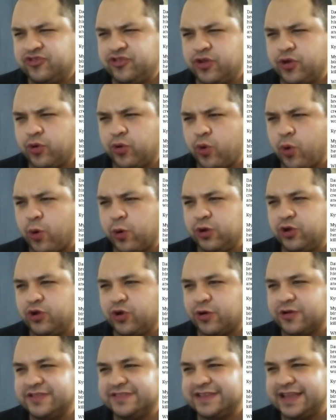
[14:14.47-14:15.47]
The
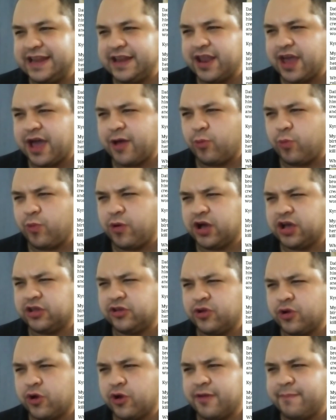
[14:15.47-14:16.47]
Horlord did not
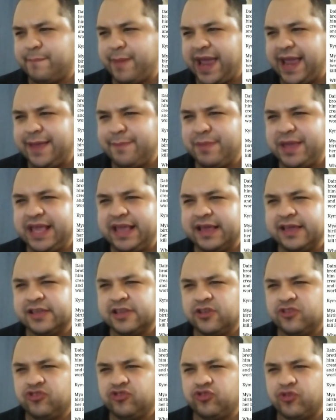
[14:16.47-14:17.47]
want her baby,
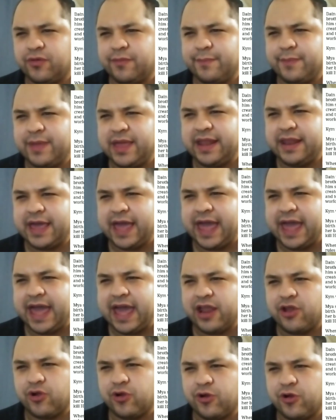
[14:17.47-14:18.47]
so Mit
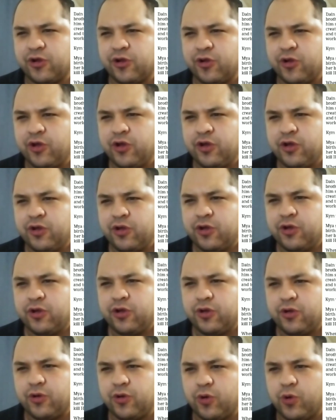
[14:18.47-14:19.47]
had her
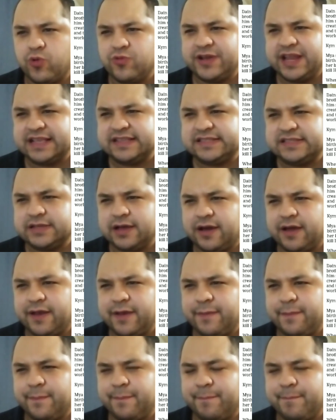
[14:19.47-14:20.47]
oldest
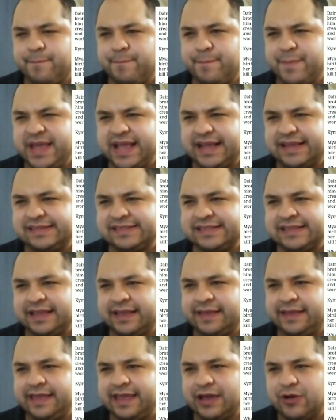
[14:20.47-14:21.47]
son Mix
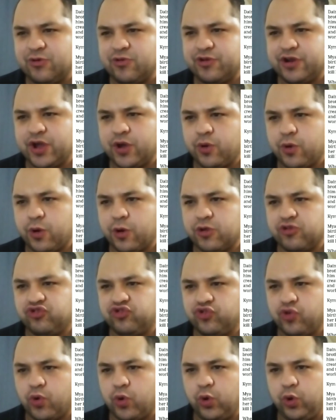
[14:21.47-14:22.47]
killed her
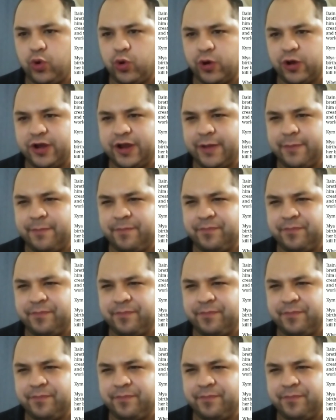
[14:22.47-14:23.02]
Zorlord.